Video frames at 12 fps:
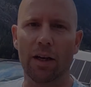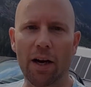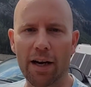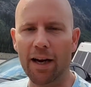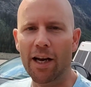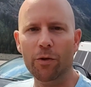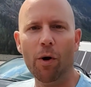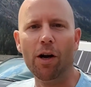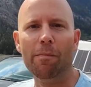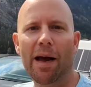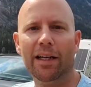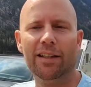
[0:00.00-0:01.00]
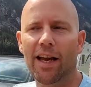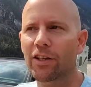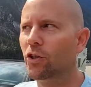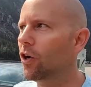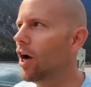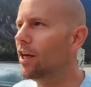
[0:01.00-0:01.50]
All right, guys, welcome back to
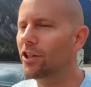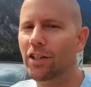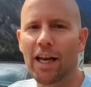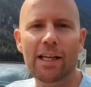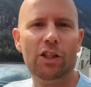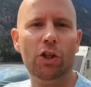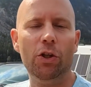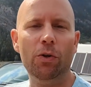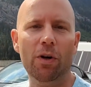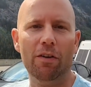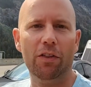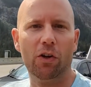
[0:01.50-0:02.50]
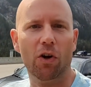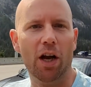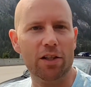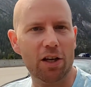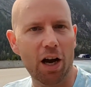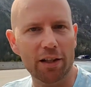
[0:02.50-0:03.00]
Ed's Garage, day 2 of the
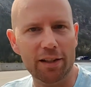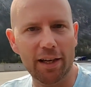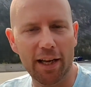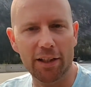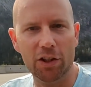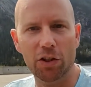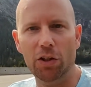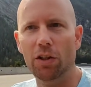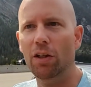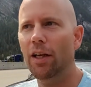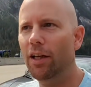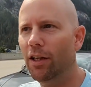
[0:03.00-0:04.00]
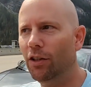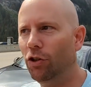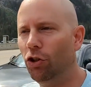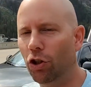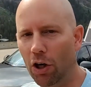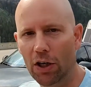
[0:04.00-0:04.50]
cross-continental
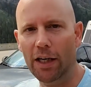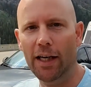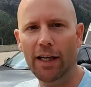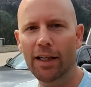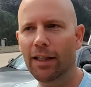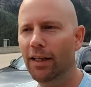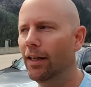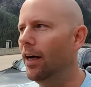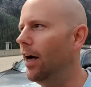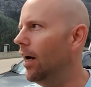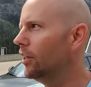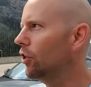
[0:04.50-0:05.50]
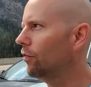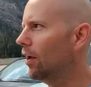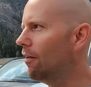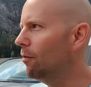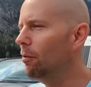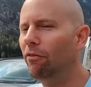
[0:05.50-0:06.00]
journey. So if
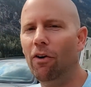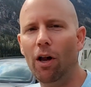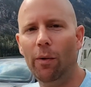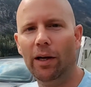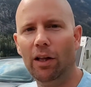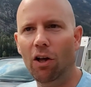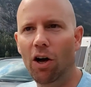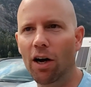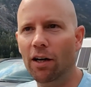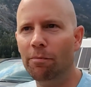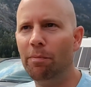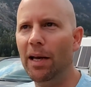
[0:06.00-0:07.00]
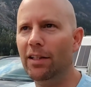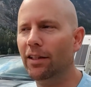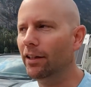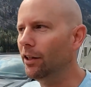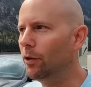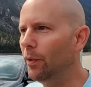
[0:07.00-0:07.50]
you haven't been following along,
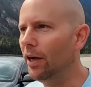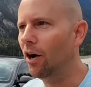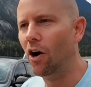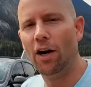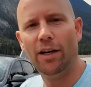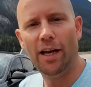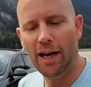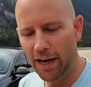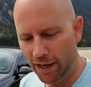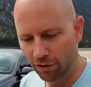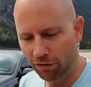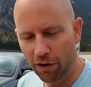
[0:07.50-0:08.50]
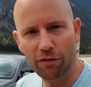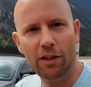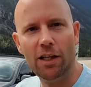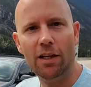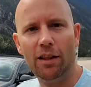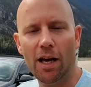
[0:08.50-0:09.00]
basically we are on a
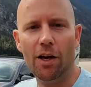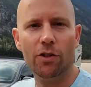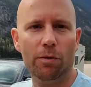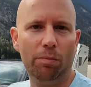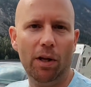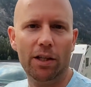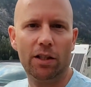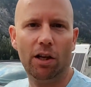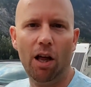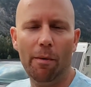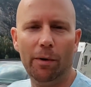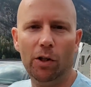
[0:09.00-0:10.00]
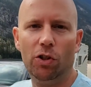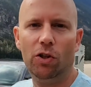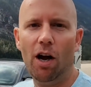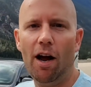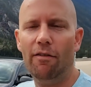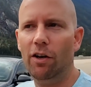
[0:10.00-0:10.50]
15,000 plus kilometer
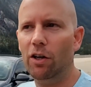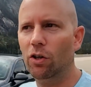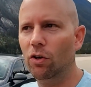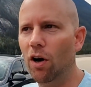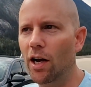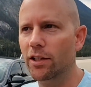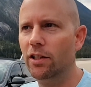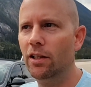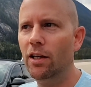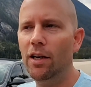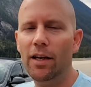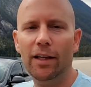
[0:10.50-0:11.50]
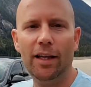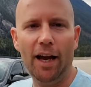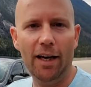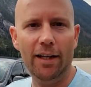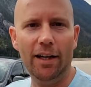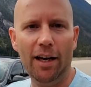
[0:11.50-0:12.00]
drive across
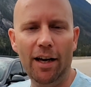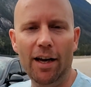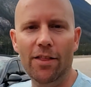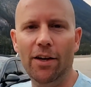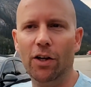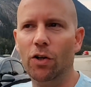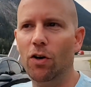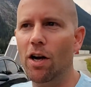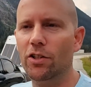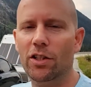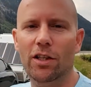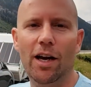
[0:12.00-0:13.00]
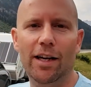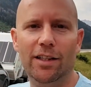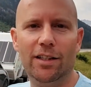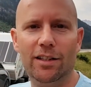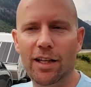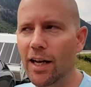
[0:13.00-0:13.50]
Canada and then across the
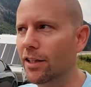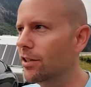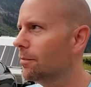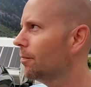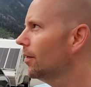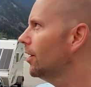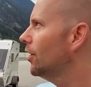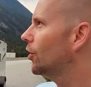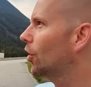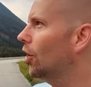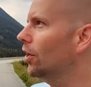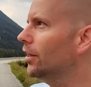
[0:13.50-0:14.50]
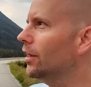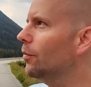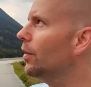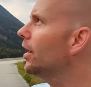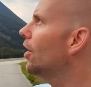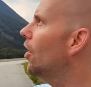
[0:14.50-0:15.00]
United States. Currently
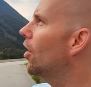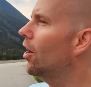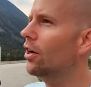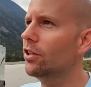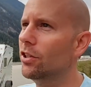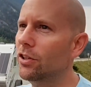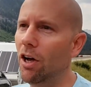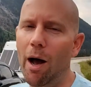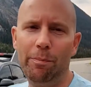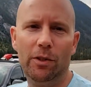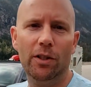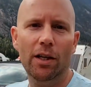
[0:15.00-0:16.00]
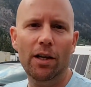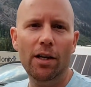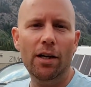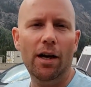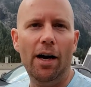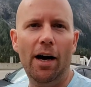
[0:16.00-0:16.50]
we are stopped
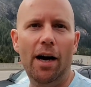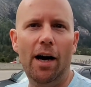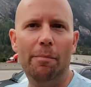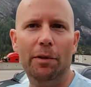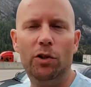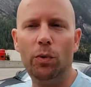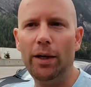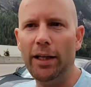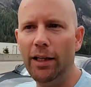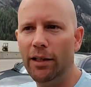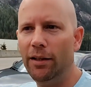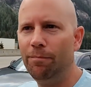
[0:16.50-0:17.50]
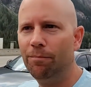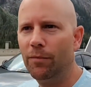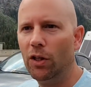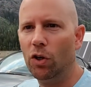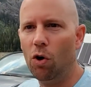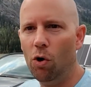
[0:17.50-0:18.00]
between
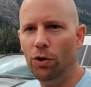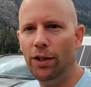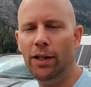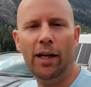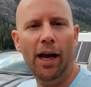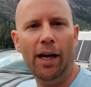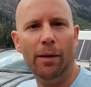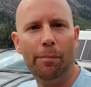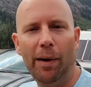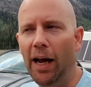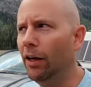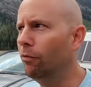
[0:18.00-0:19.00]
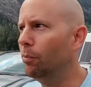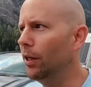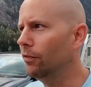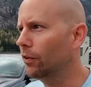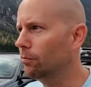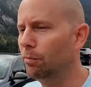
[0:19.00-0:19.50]
Golden and Banff,
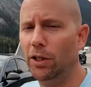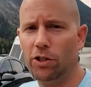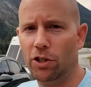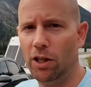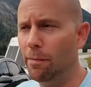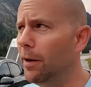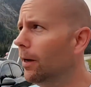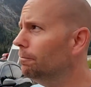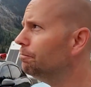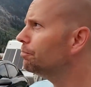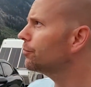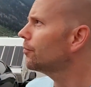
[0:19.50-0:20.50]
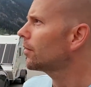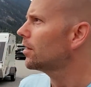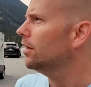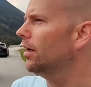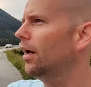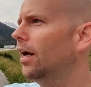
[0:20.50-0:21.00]
British Columbia.
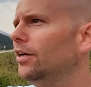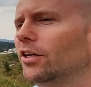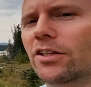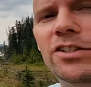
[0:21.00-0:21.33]
And you